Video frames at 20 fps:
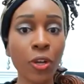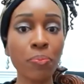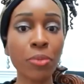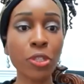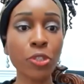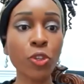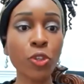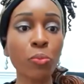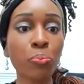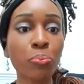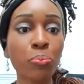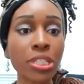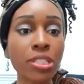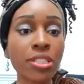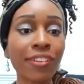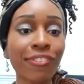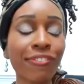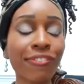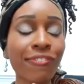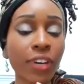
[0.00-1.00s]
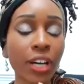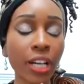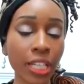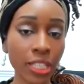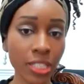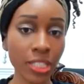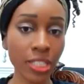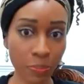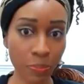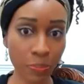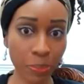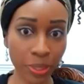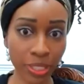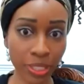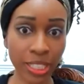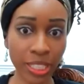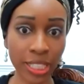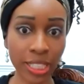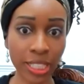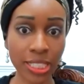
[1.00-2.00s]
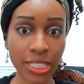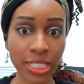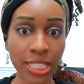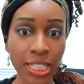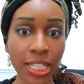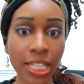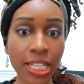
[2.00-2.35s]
but not be defined by it,